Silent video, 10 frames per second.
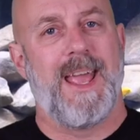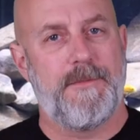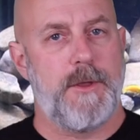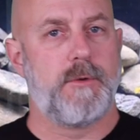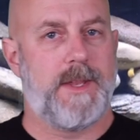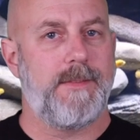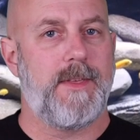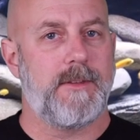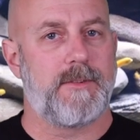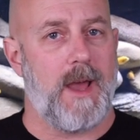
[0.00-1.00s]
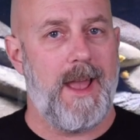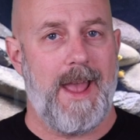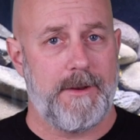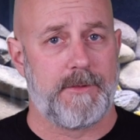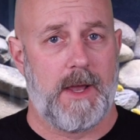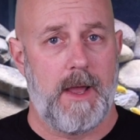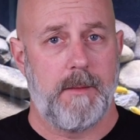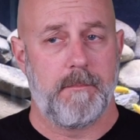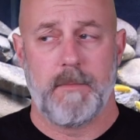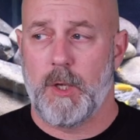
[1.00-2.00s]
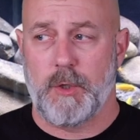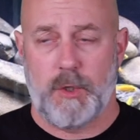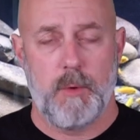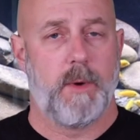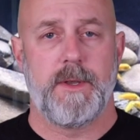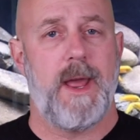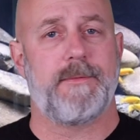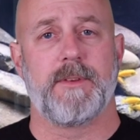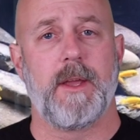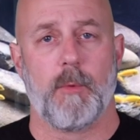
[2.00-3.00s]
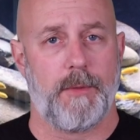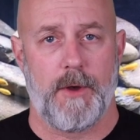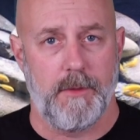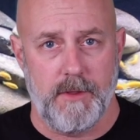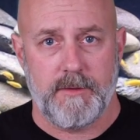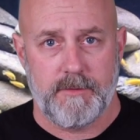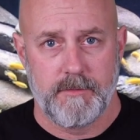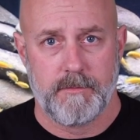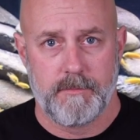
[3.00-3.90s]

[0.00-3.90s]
If you did this ahead of time, you wouldn't have to deal with all this.